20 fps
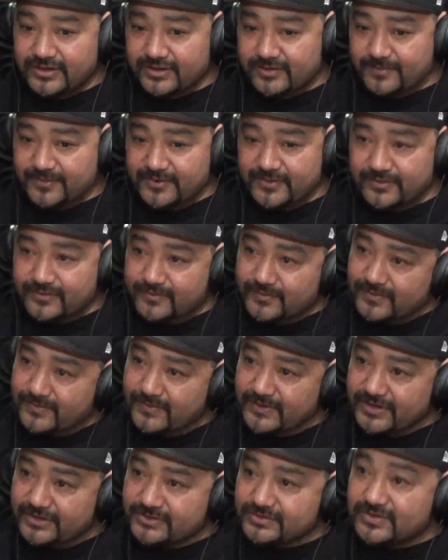the period
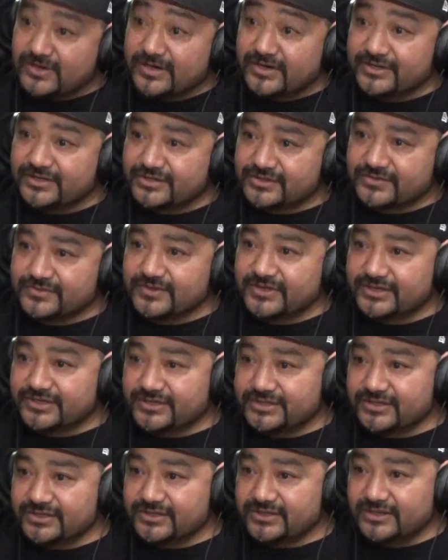when they're trying to
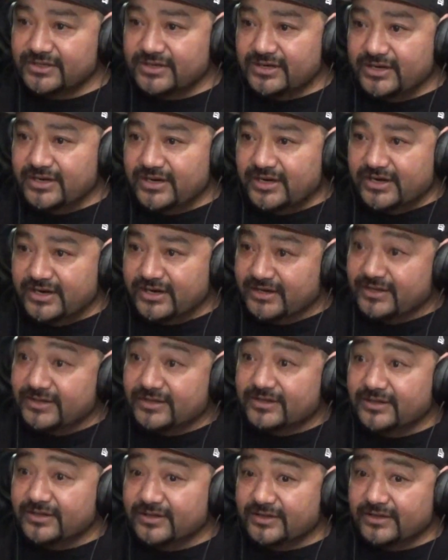stretch,
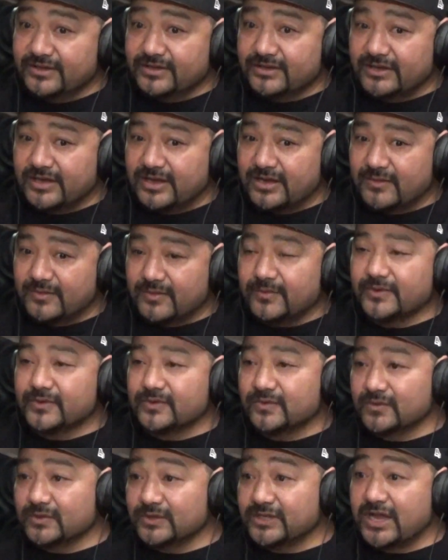and what we
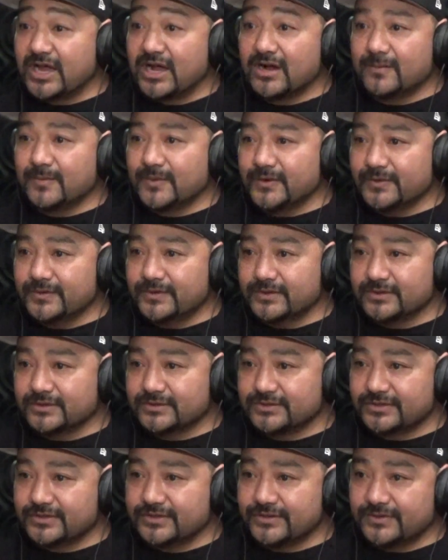call dark mode.
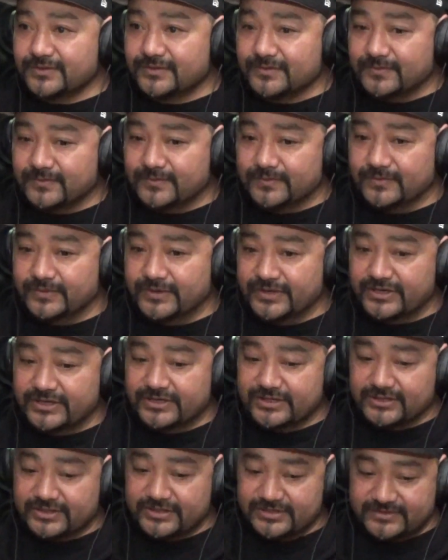So
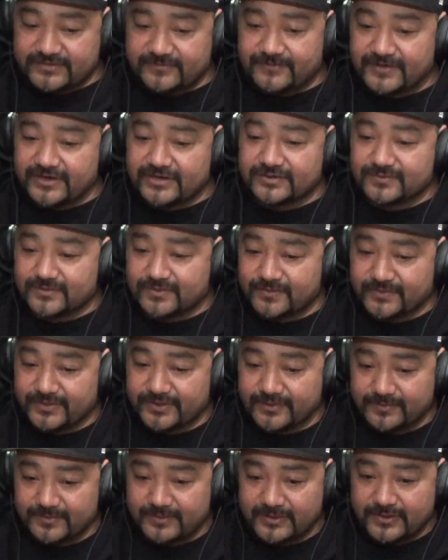where there's a phase where
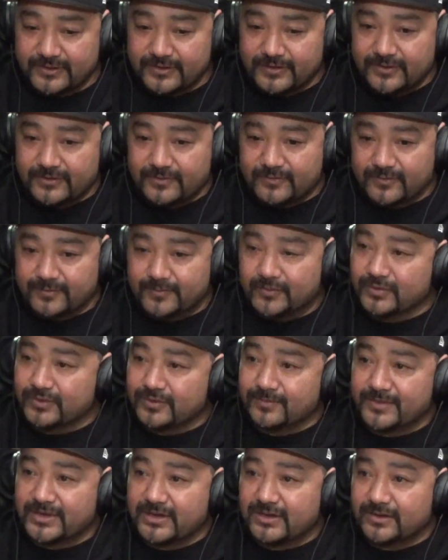we put
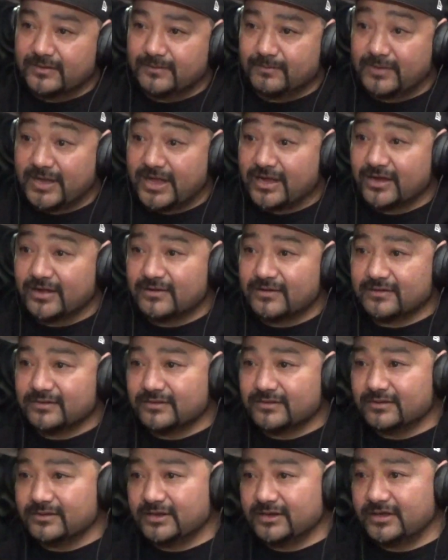them out blackout,
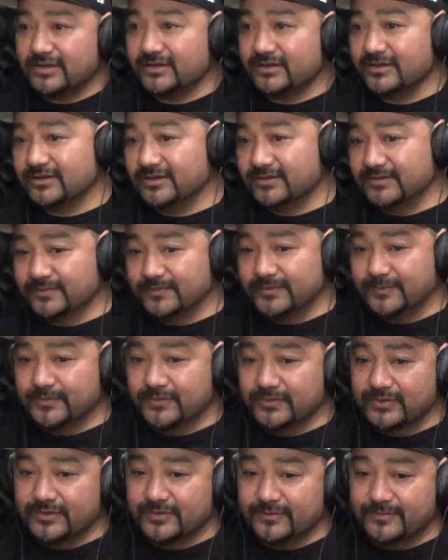and then we
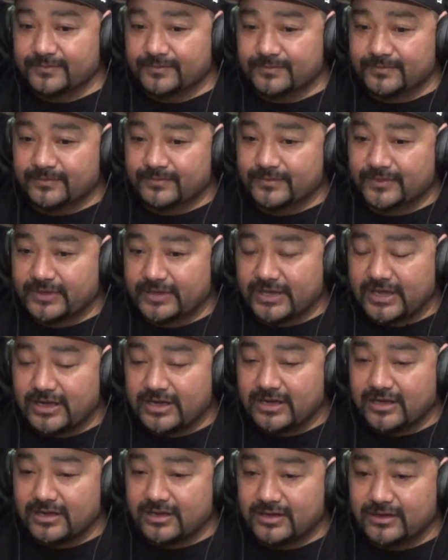put them
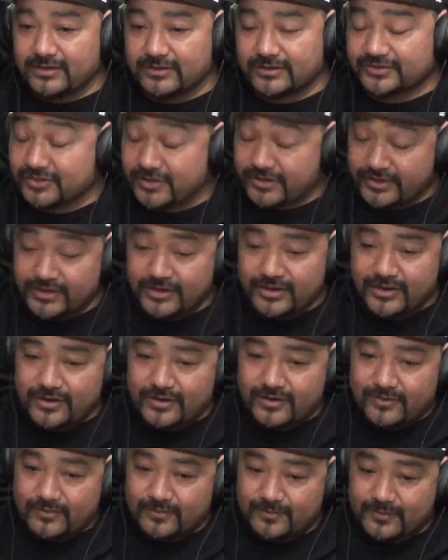
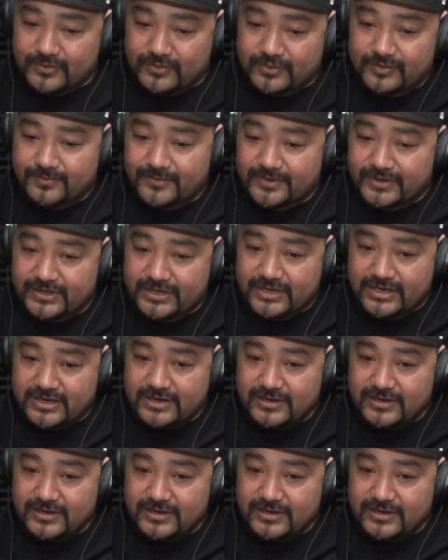in